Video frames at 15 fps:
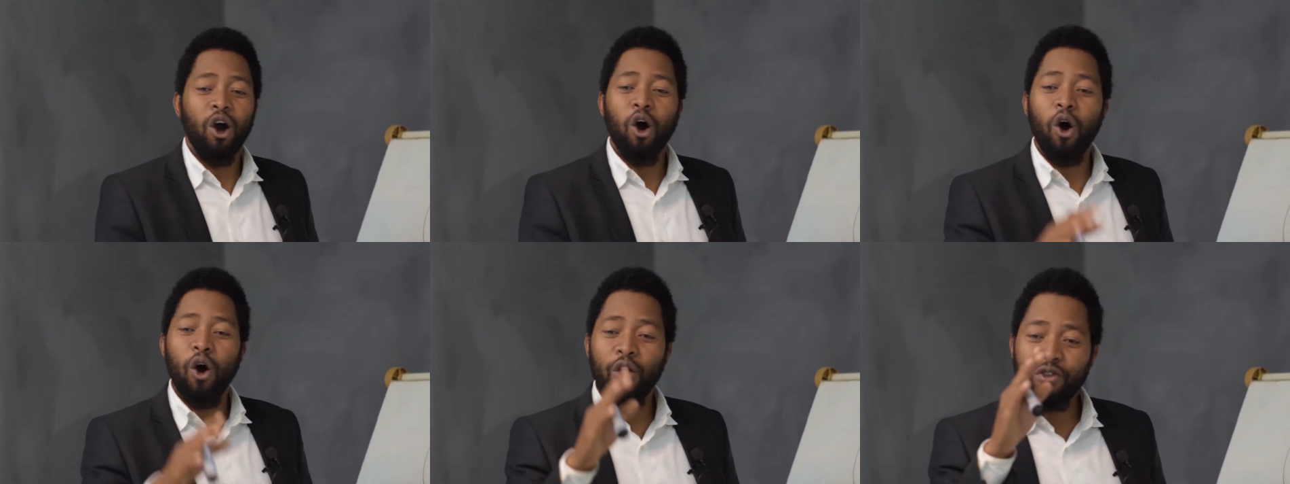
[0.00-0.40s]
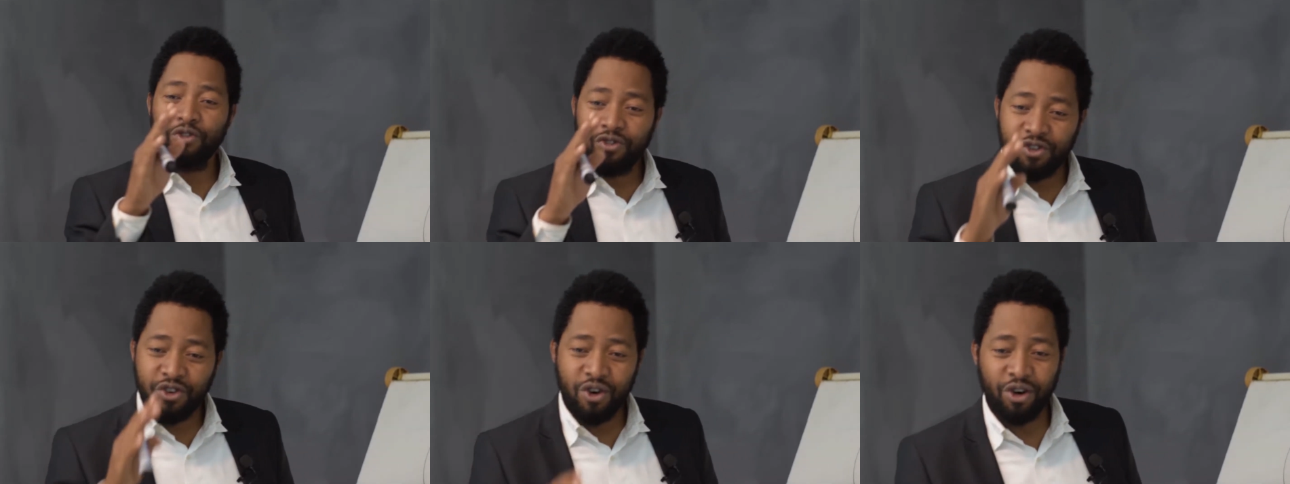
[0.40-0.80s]
or
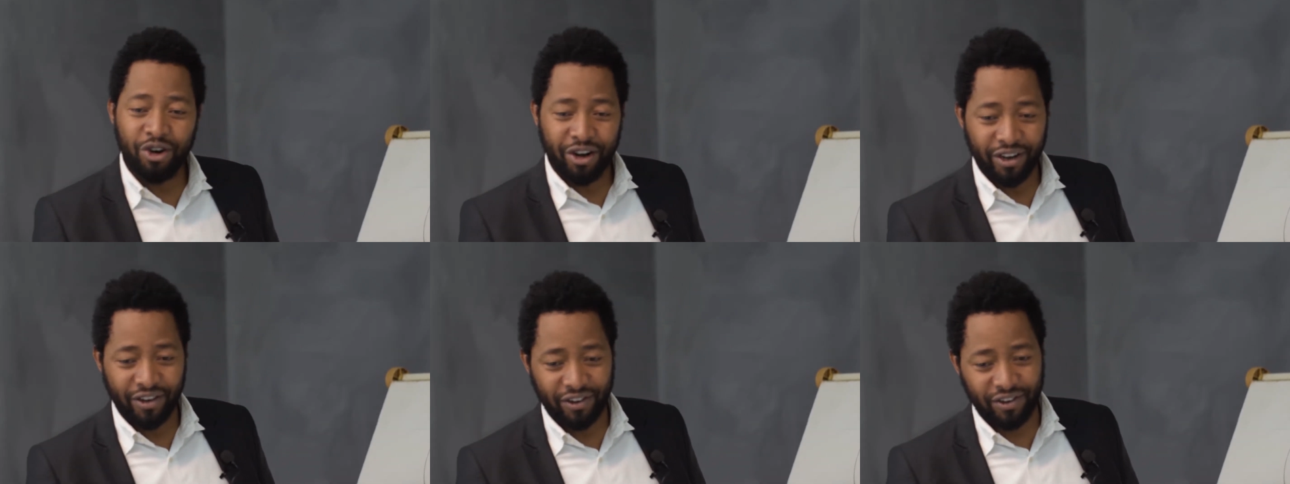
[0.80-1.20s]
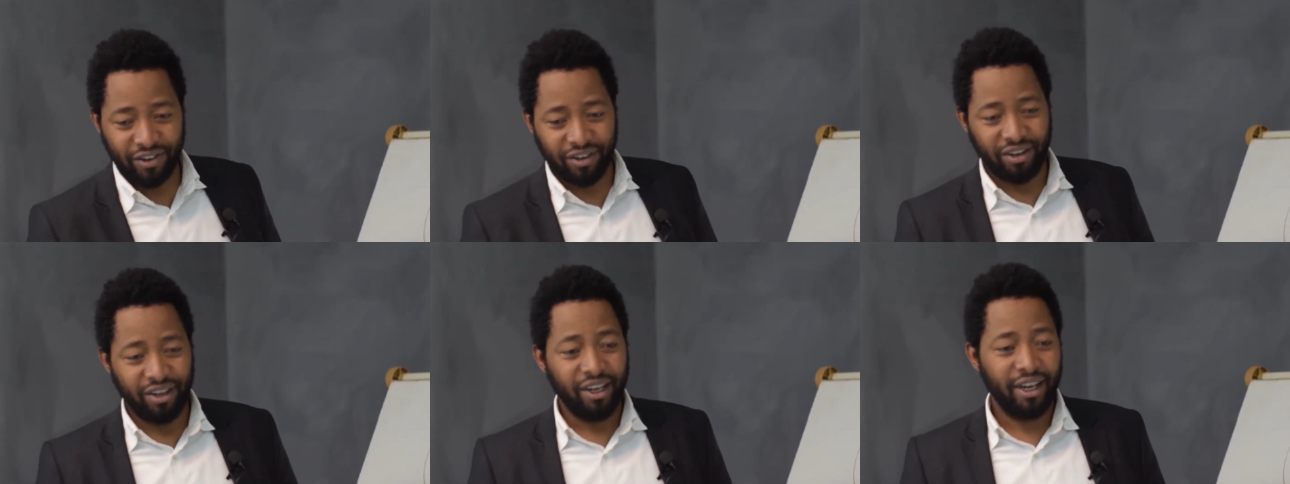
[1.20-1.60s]

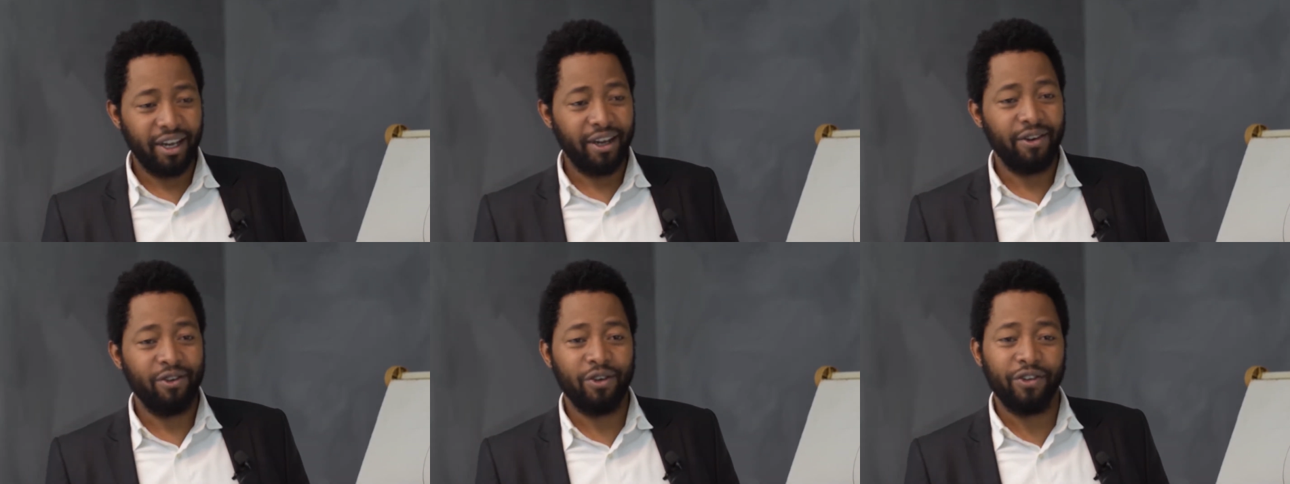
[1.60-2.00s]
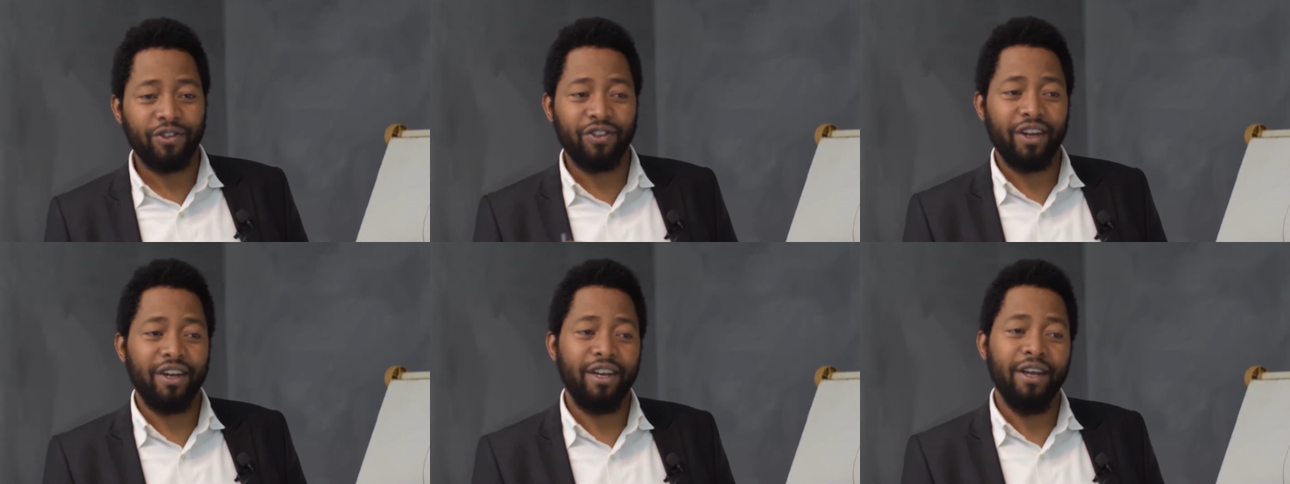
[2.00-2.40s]
theories in your
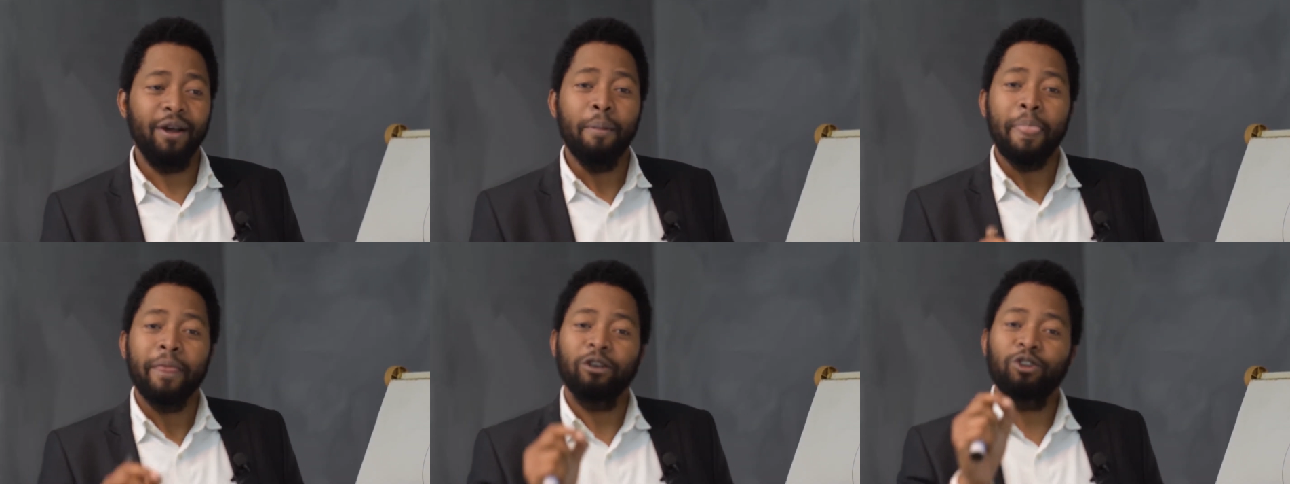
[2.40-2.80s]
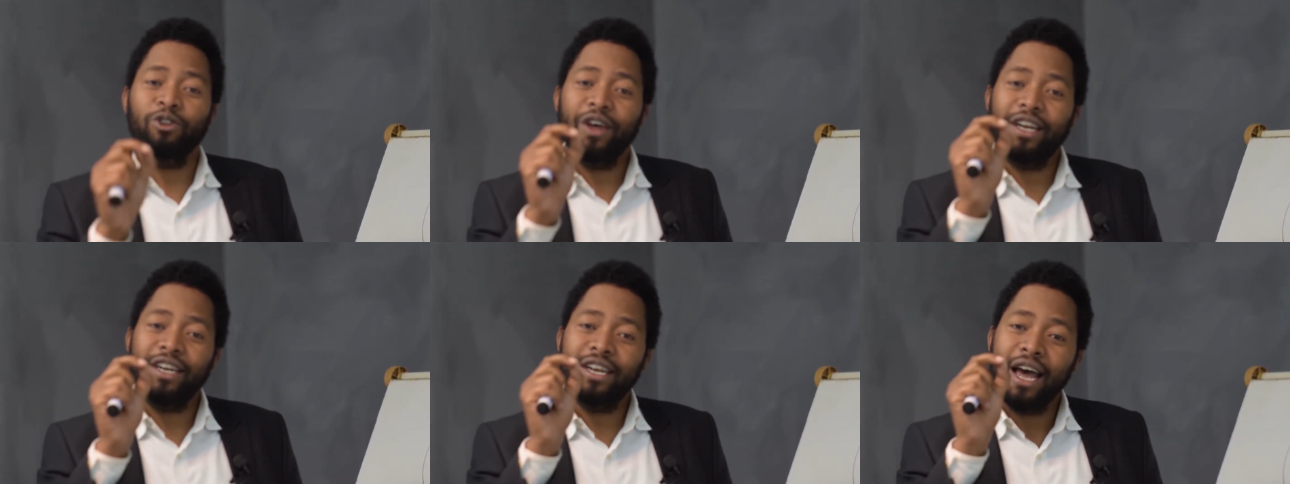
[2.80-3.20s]
study, so
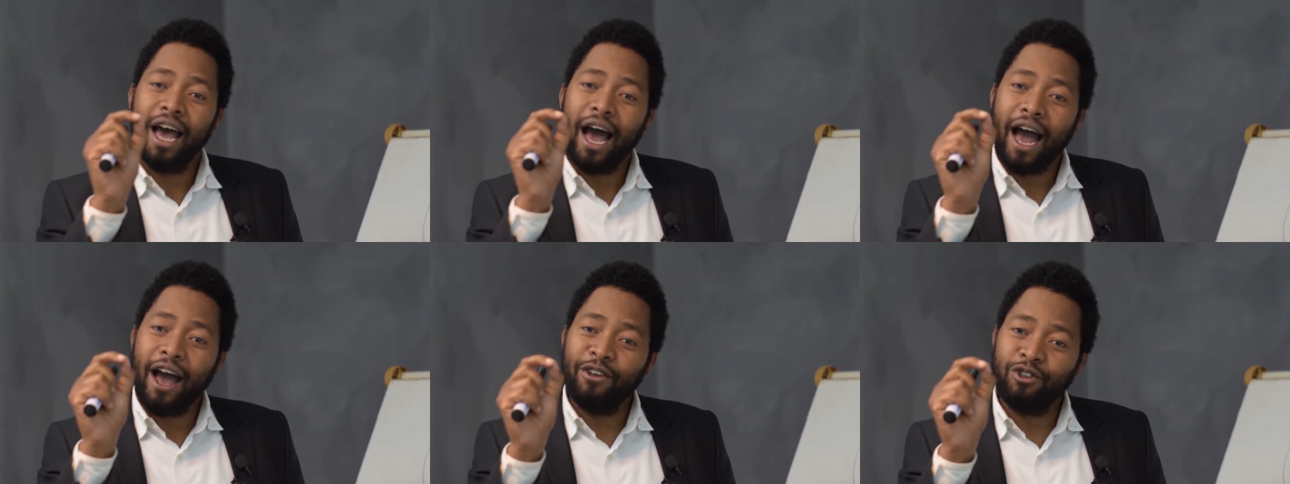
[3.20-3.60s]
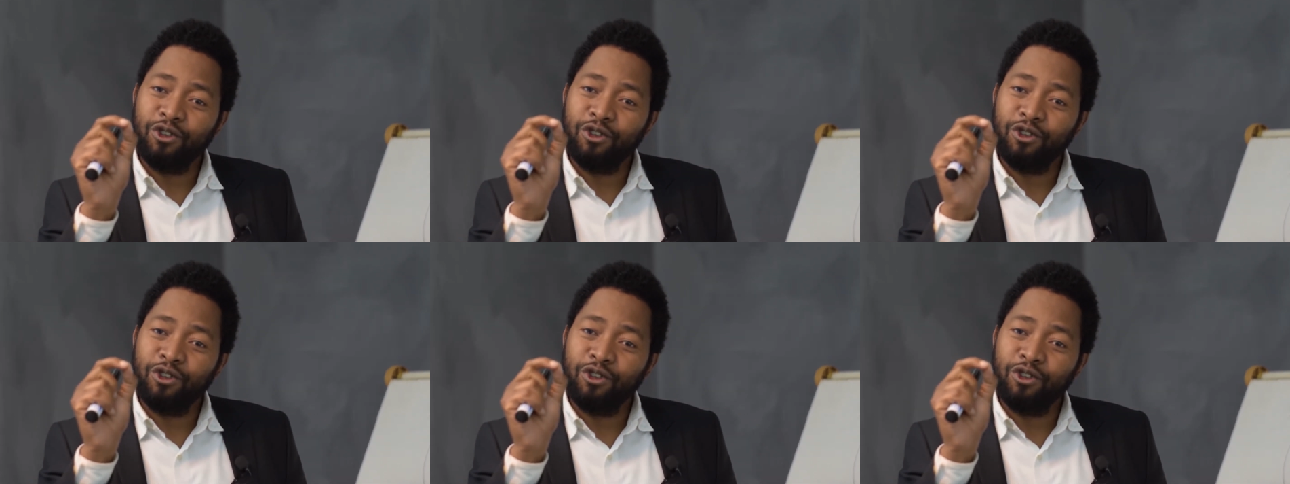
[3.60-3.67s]
that as